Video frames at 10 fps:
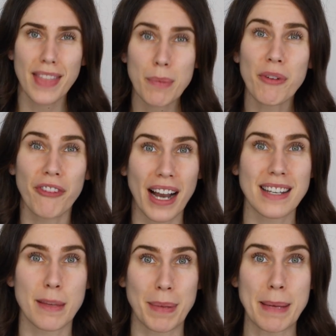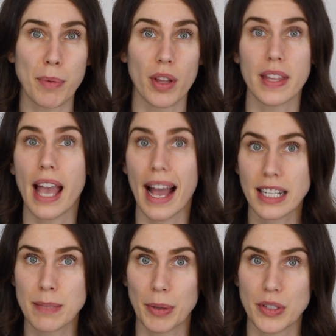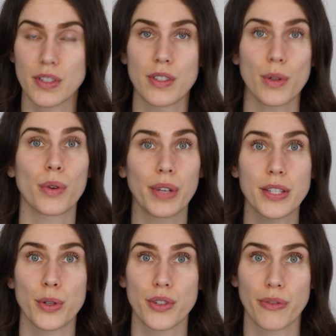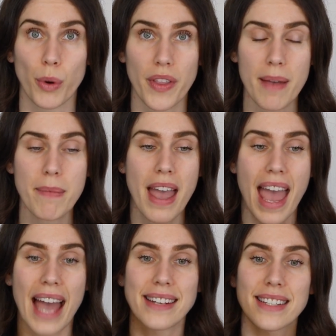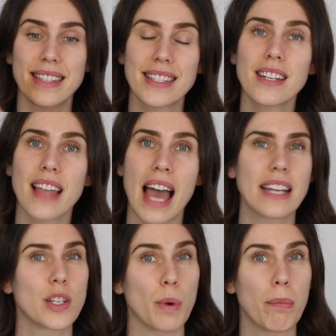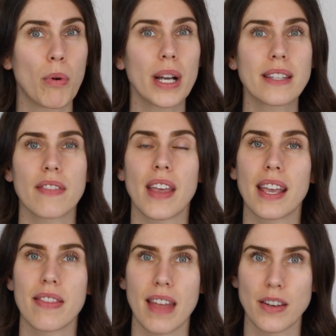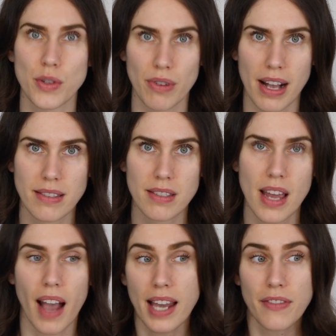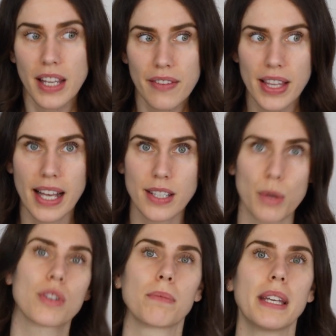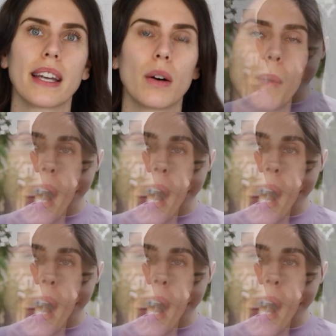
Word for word: They will find the people, the experts to do the research for them and distill that into a point that they can then trust. Kind of think of it like social media.